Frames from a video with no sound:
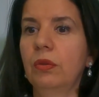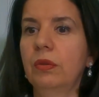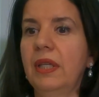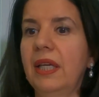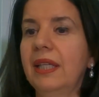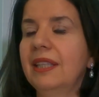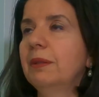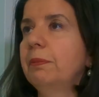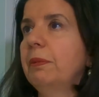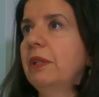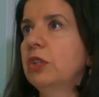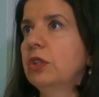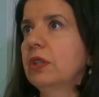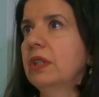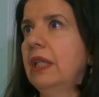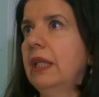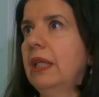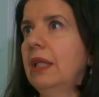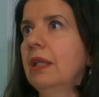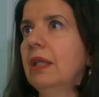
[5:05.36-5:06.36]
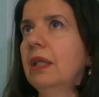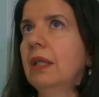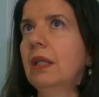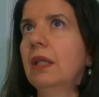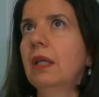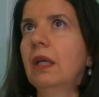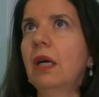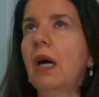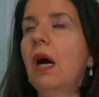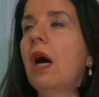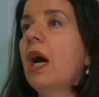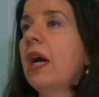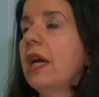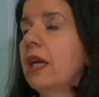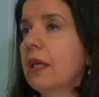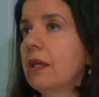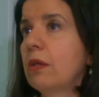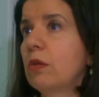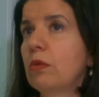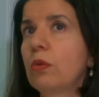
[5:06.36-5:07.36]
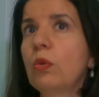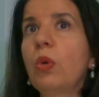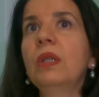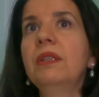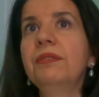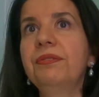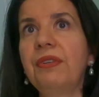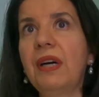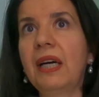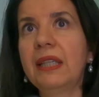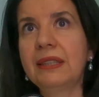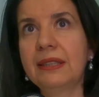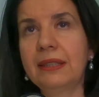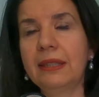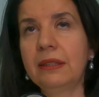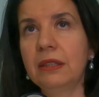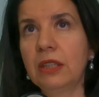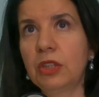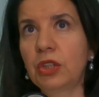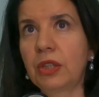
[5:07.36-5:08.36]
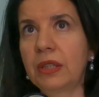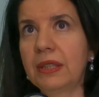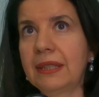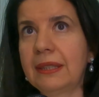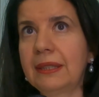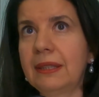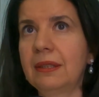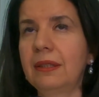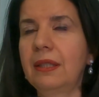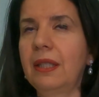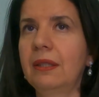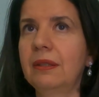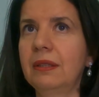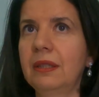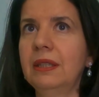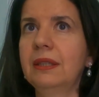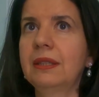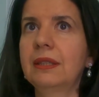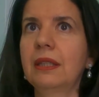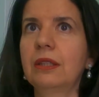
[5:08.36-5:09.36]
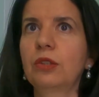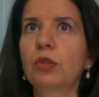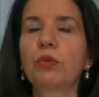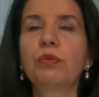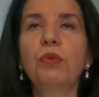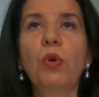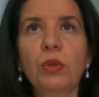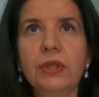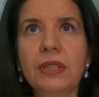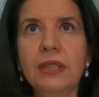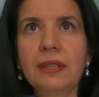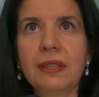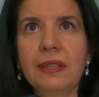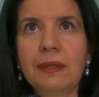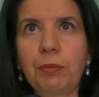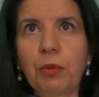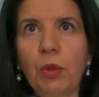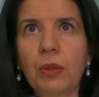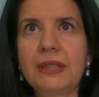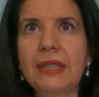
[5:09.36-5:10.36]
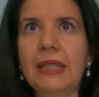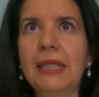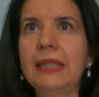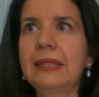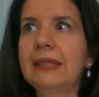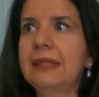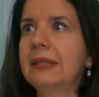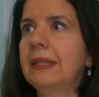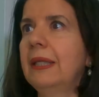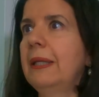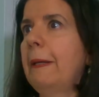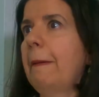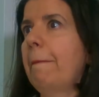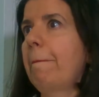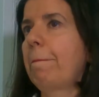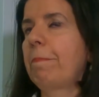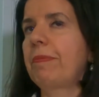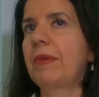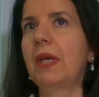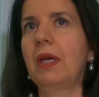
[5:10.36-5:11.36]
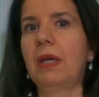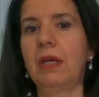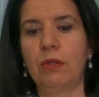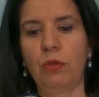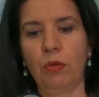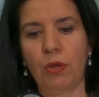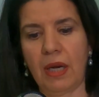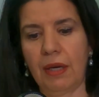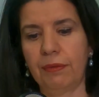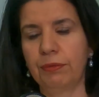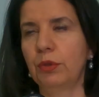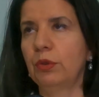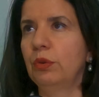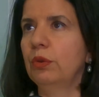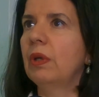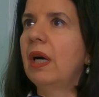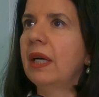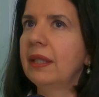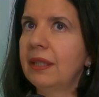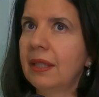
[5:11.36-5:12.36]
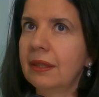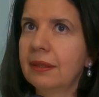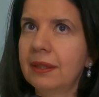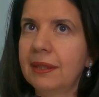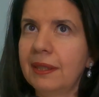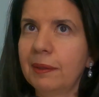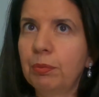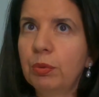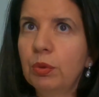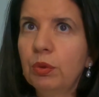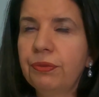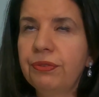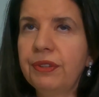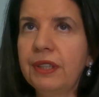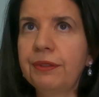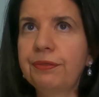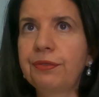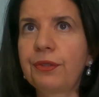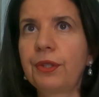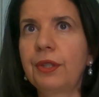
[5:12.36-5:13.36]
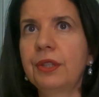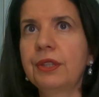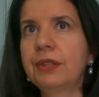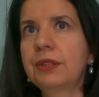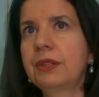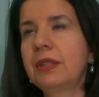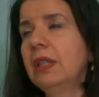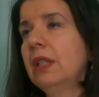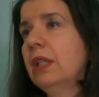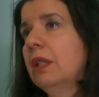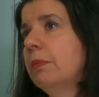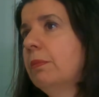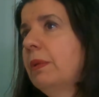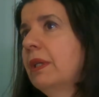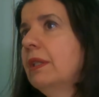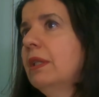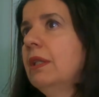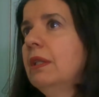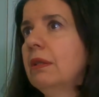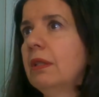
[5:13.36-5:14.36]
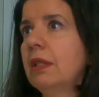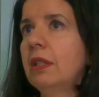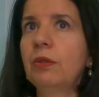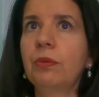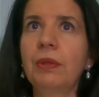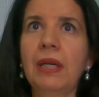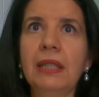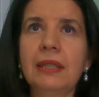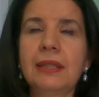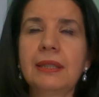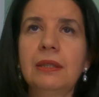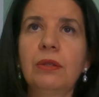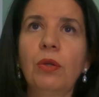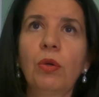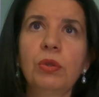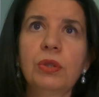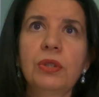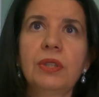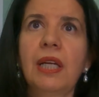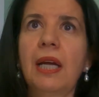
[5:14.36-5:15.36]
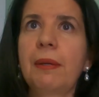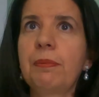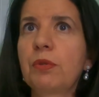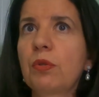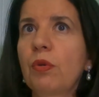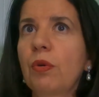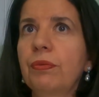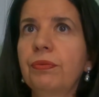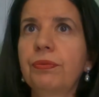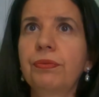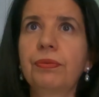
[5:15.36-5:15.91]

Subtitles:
especially high qualified signatures. There, it's a sort of audited process. You have to do identity proofing first. But in the US, those types of